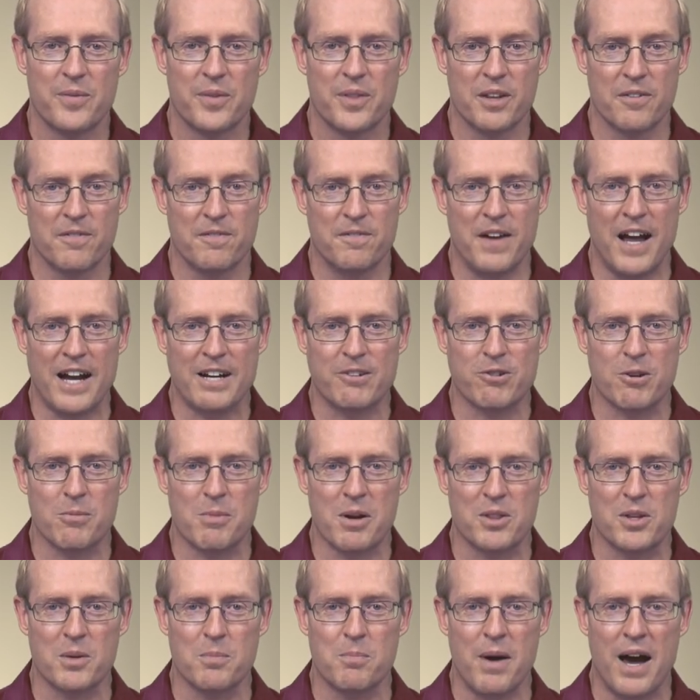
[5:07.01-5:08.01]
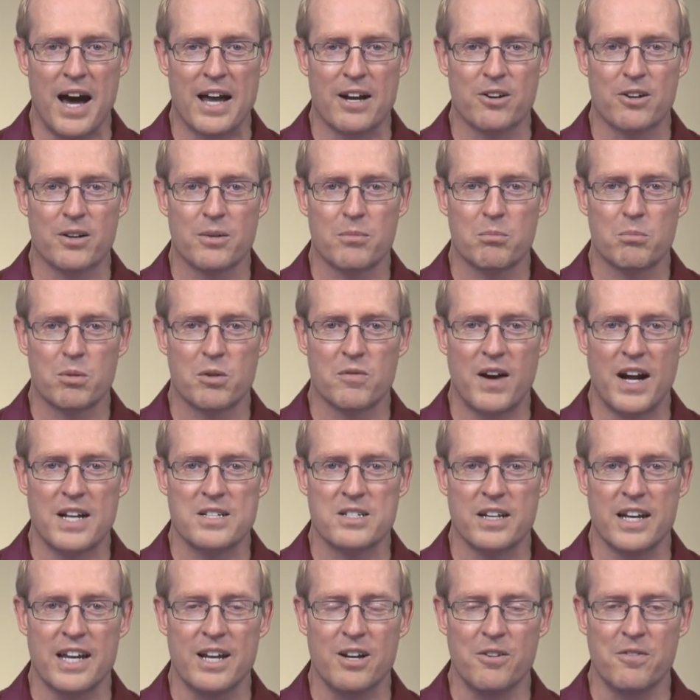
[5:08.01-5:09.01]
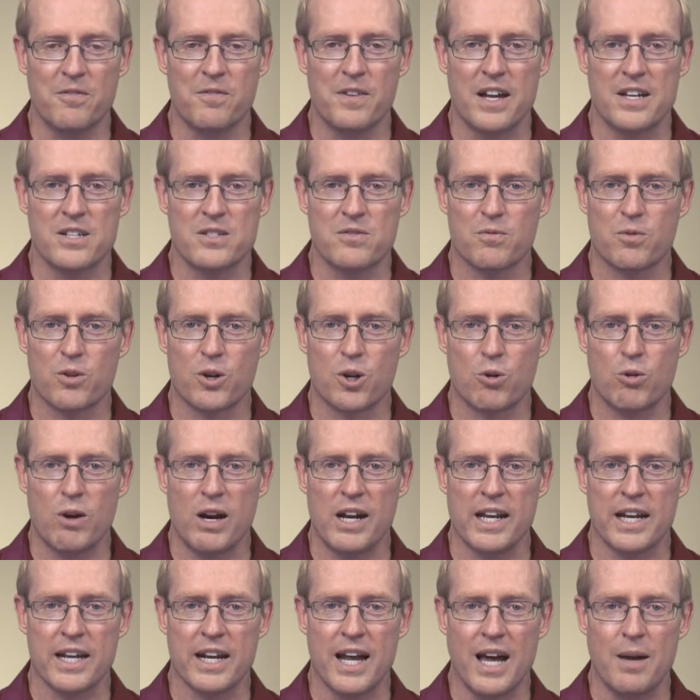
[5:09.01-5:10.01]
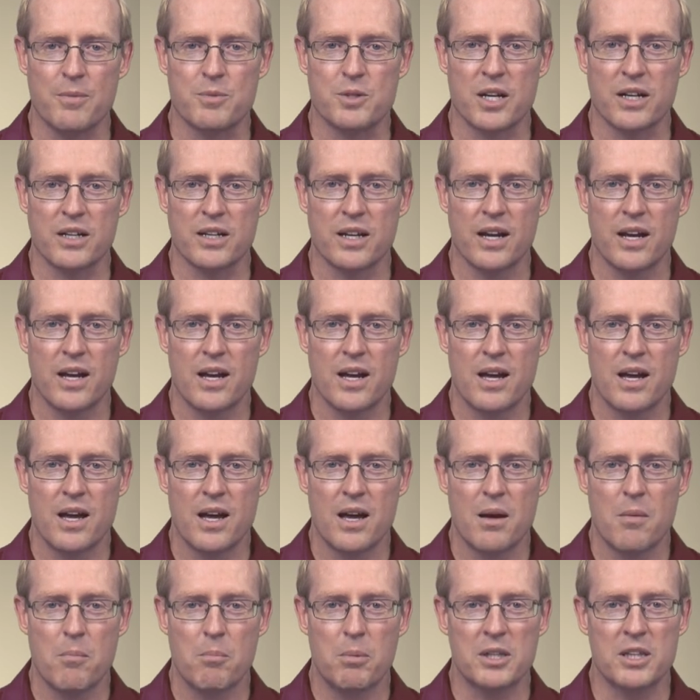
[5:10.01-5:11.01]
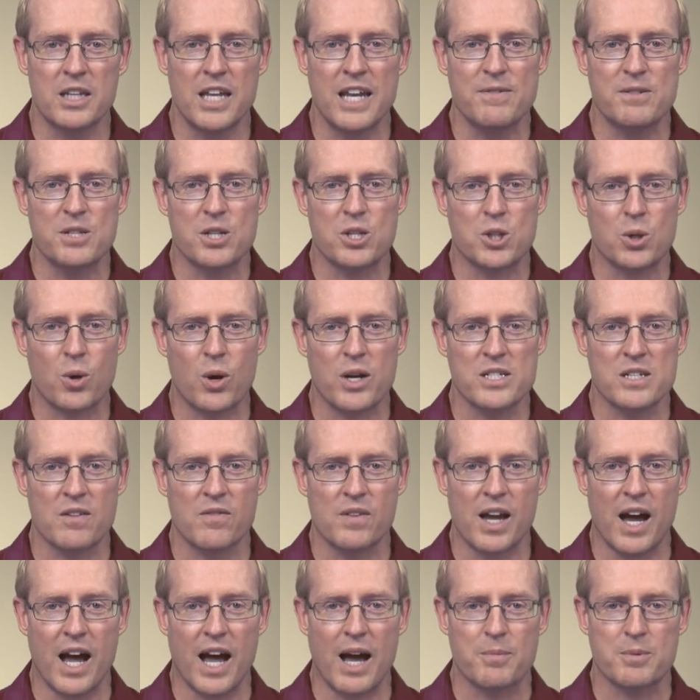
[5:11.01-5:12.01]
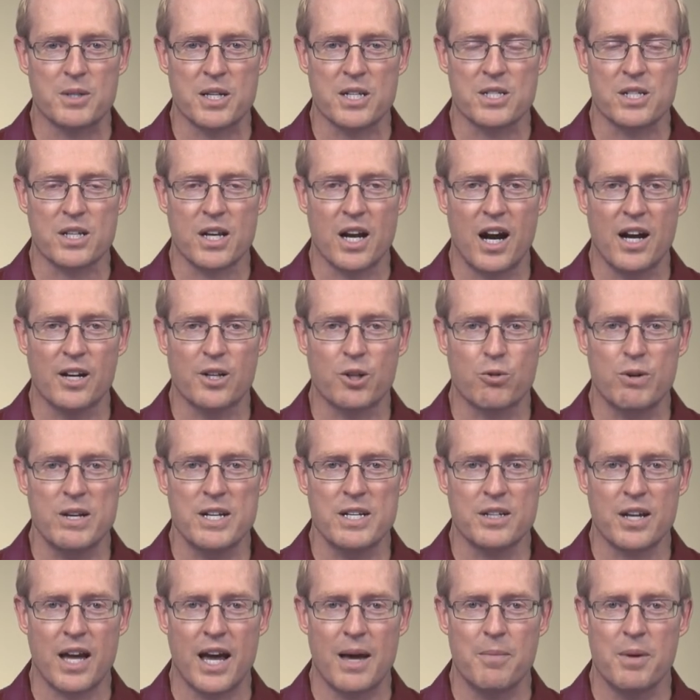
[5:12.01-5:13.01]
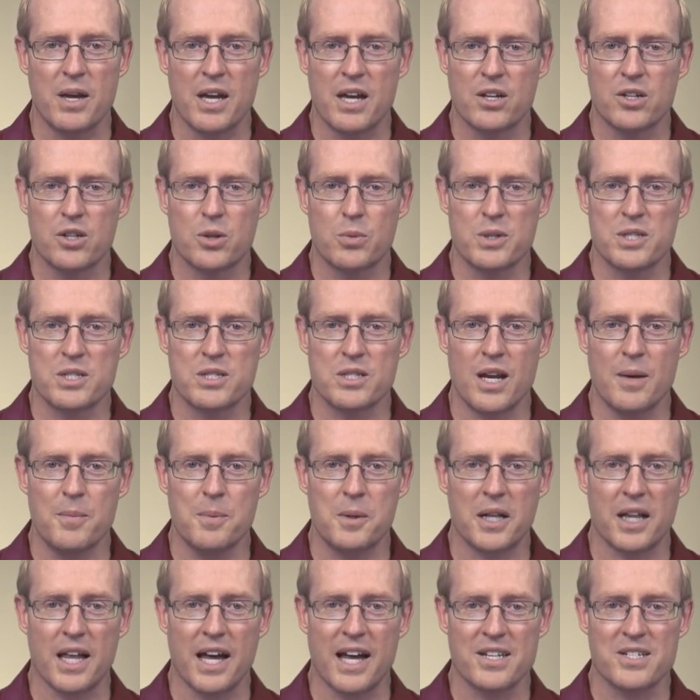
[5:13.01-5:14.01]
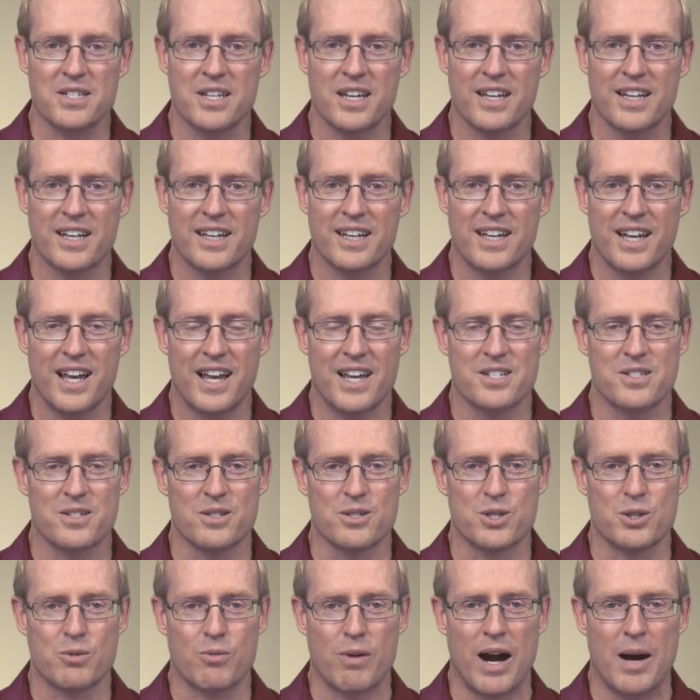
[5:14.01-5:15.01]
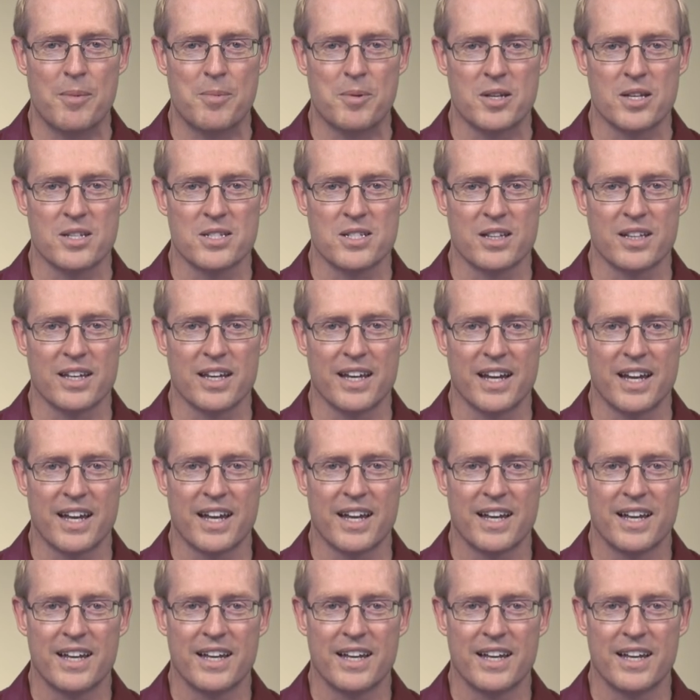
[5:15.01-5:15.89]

The factory method pattern provides an interface for creating an object, but leaves the choice of the object's concrete type to a subclass, as described at this link.